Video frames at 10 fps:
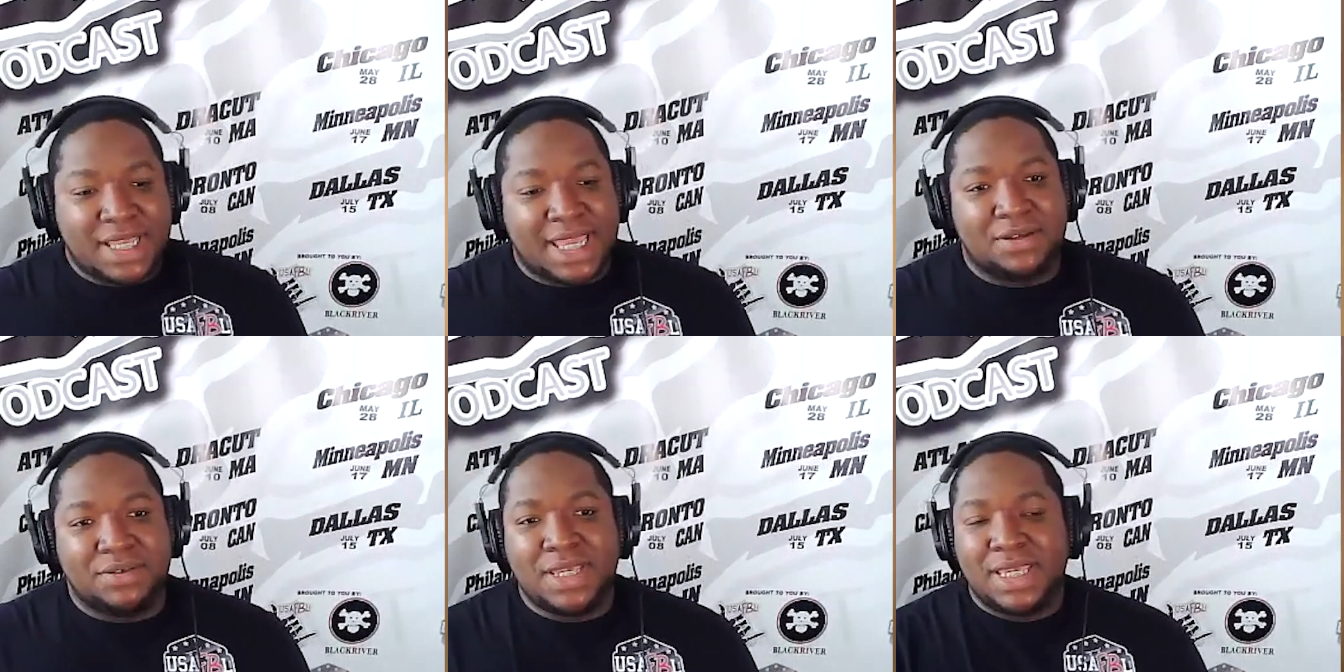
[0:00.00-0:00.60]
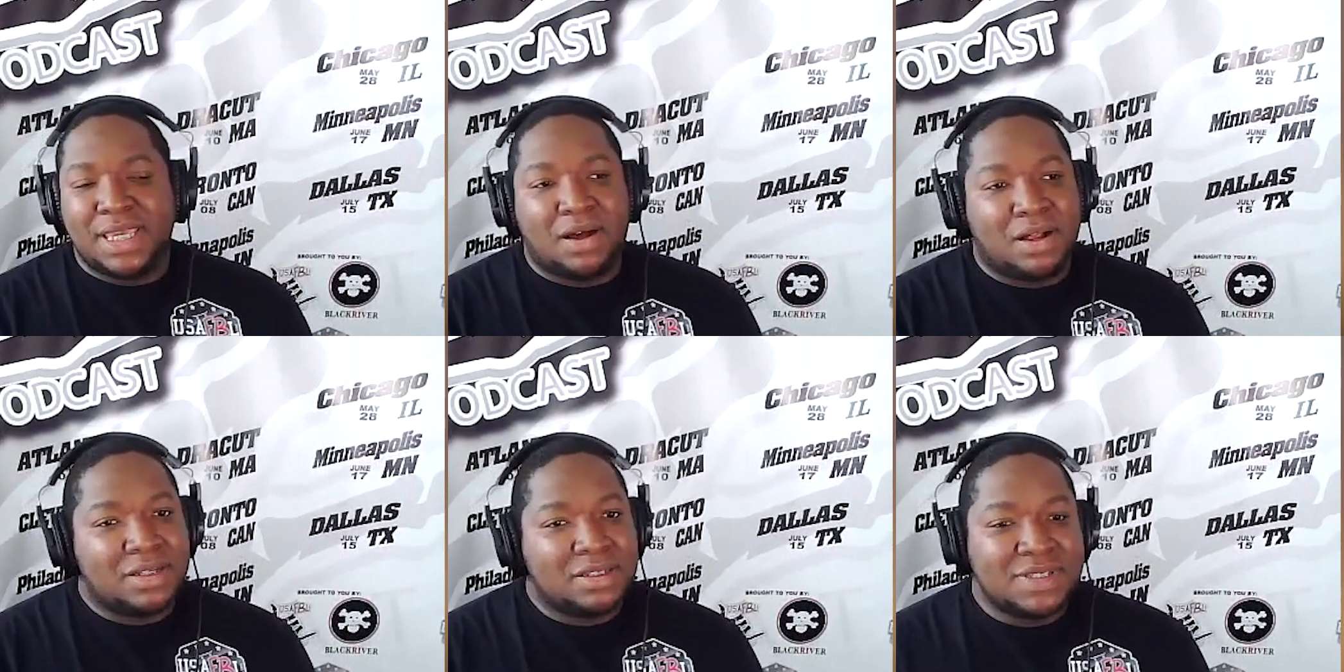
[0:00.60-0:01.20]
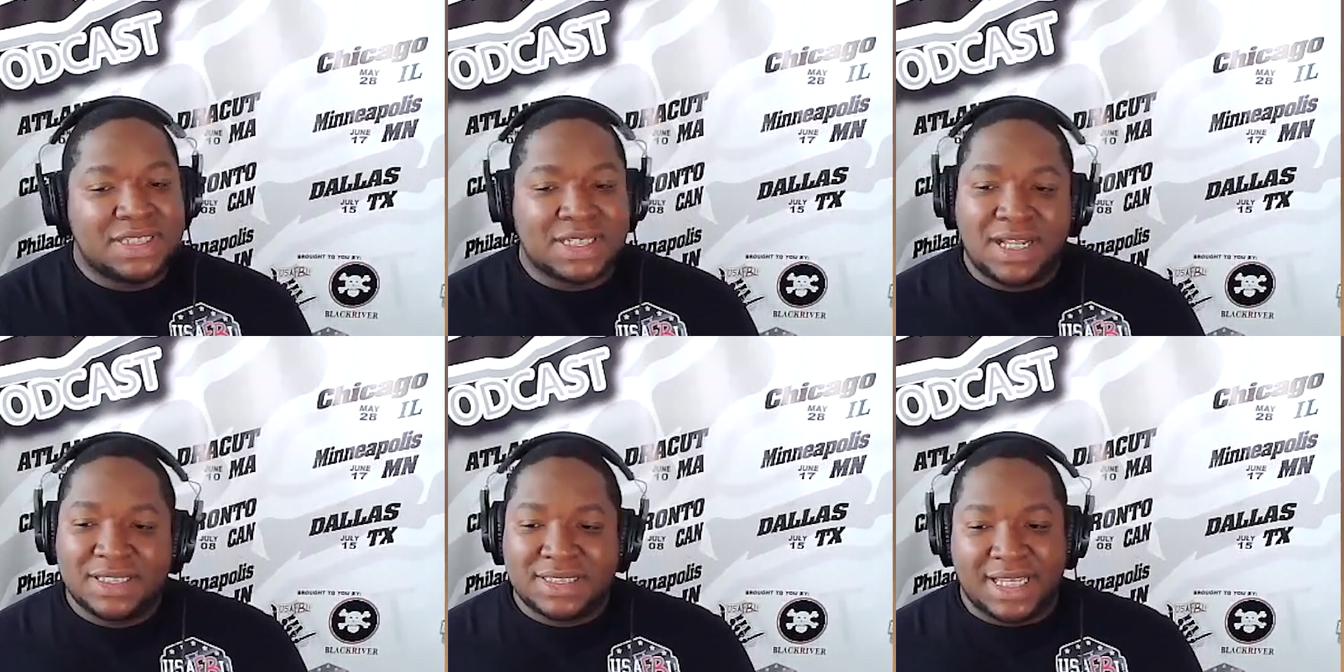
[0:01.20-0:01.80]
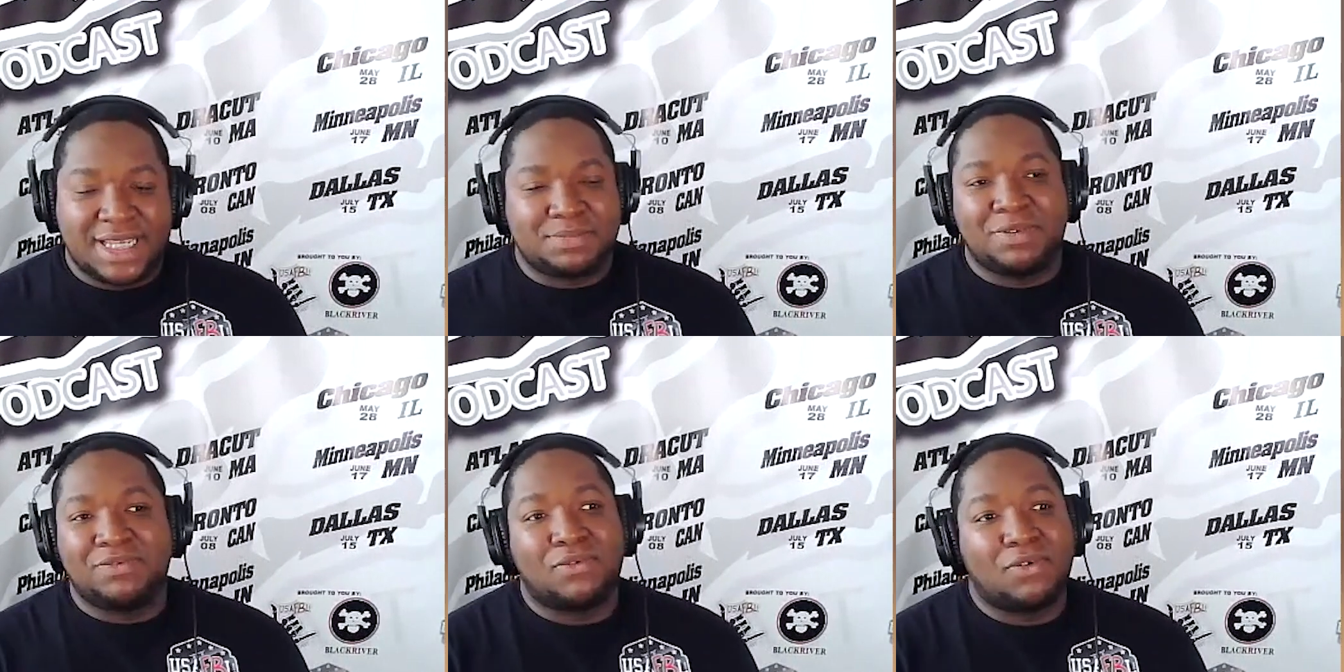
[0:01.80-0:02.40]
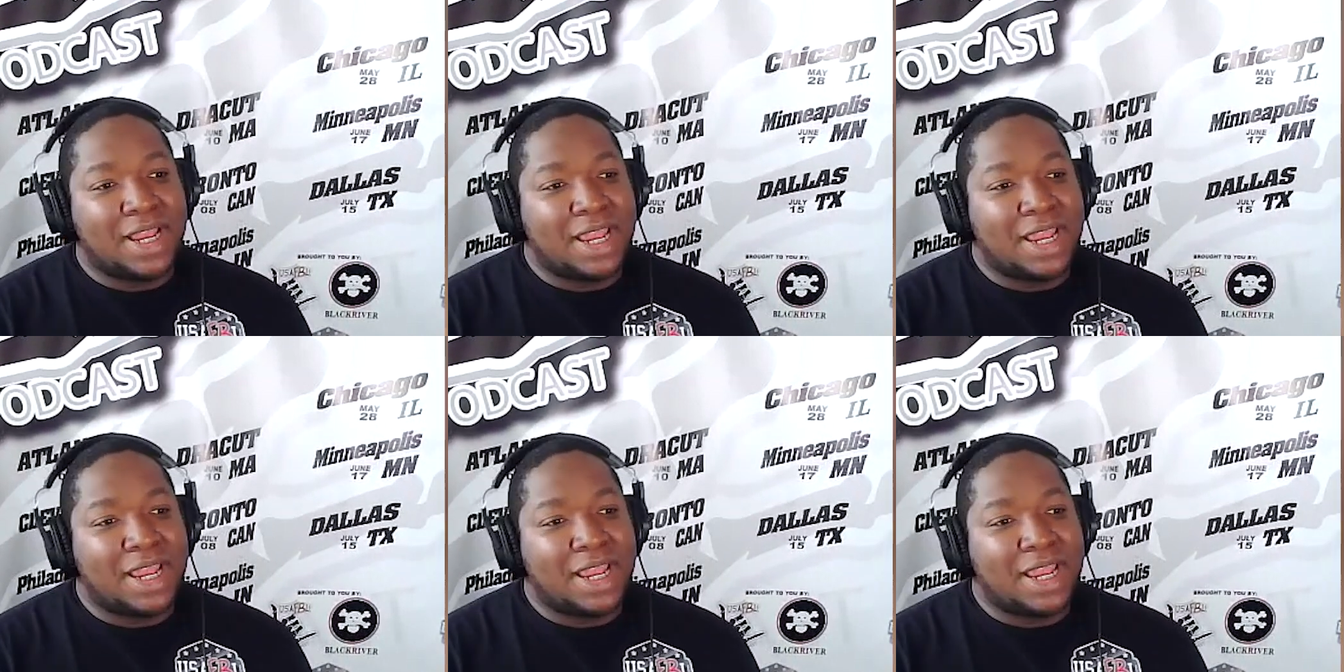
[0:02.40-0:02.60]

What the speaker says: account. You can get all of this content before